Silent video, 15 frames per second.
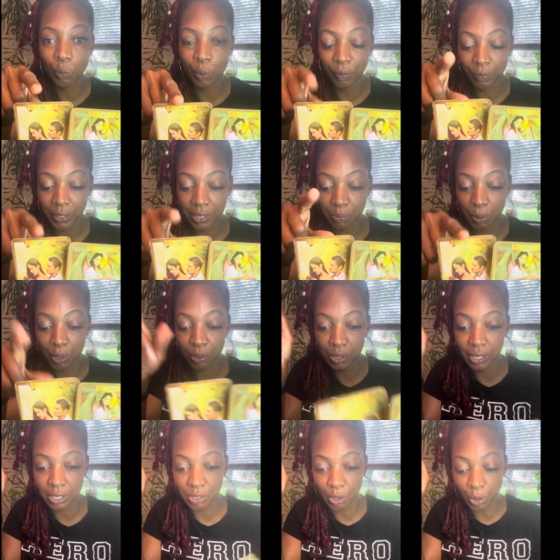with this
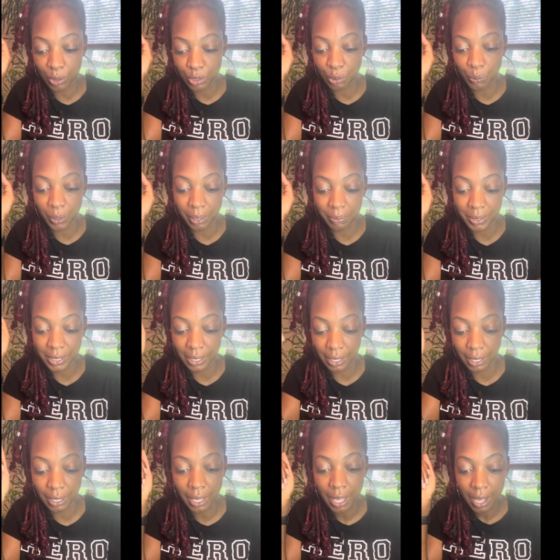person, is also what I'm
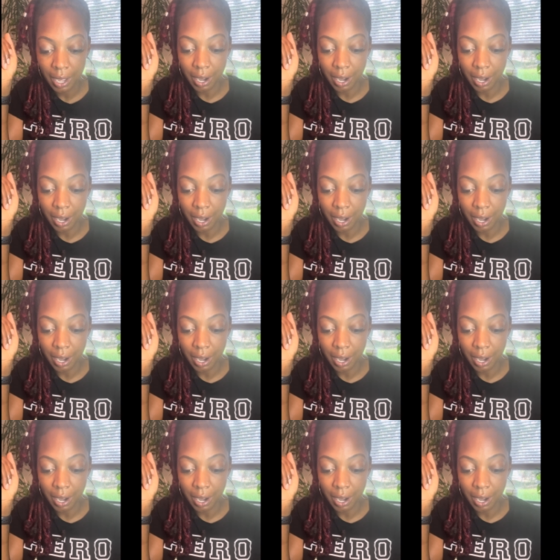seeing.